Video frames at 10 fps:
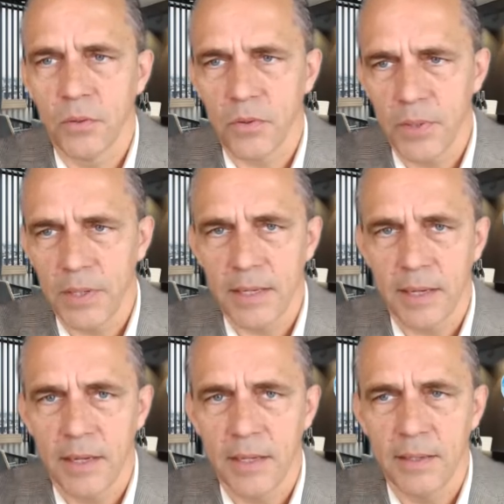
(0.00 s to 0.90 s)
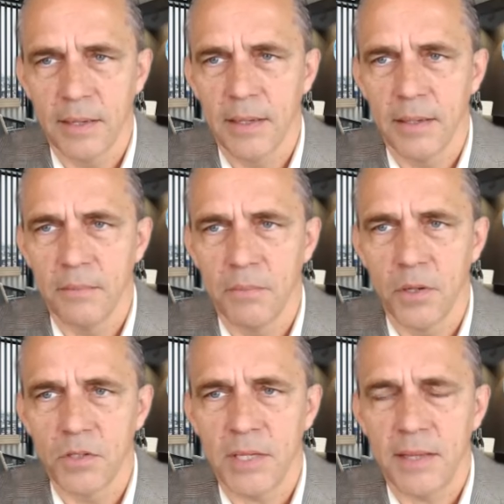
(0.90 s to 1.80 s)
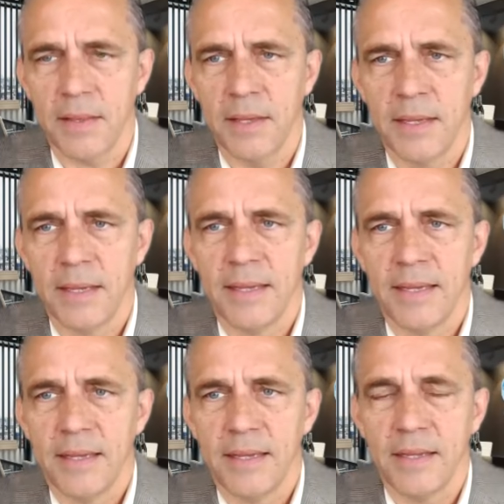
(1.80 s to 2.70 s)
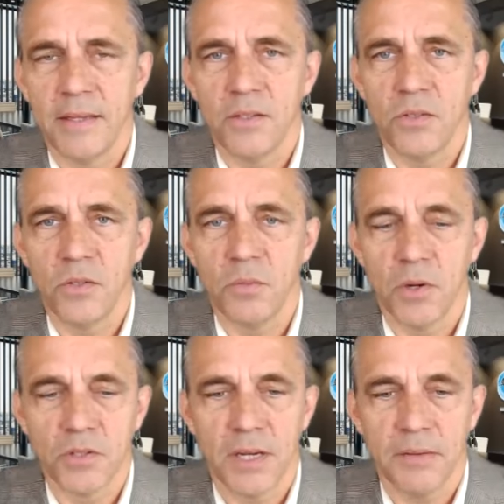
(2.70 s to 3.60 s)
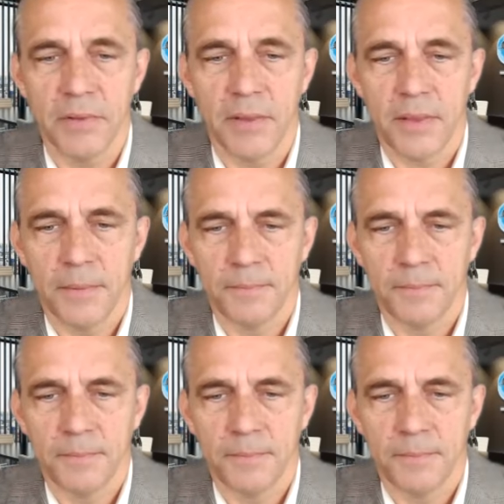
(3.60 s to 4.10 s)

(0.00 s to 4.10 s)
earthquake on March 10th into March 11th.